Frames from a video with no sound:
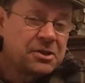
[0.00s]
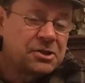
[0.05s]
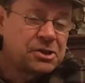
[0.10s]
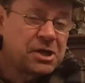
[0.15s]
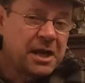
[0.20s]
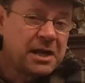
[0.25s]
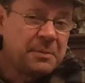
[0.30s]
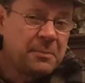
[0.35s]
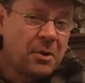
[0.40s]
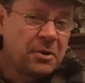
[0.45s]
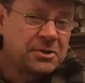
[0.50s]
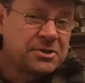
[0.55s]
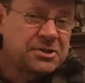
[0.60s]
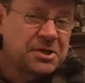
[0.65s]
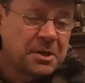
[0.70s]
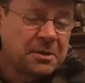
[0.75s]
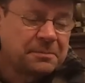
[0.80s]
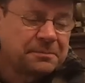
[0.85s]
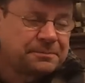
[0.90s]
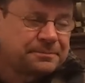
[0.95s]
the sherry
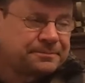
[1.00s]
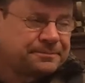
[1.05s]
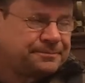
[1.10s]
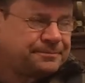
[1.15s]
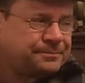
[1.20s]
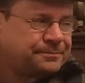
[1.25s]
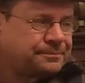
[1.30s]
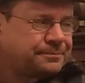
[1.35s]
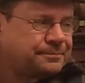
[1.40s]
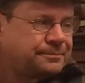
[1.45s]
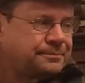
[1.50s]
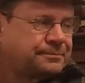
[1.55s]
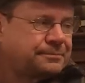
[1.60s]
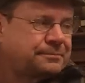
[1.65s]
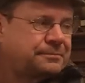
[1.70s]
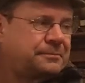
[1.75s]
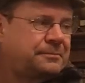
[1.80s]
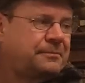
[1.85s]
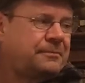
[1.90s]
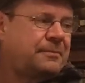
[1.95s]
monster.
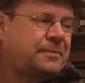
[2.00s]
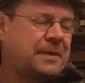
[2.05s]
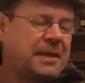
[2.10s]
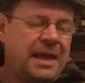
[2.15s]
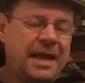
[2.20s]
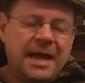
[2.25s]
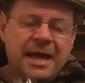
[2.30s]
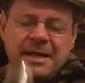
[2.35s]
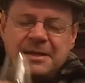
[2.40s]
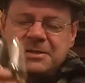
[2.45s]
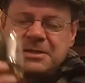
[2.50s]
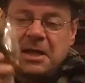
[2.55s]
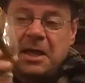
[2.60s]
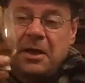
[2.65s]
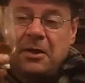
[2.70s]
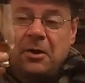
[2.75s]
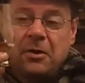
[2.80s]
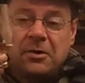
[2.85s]
And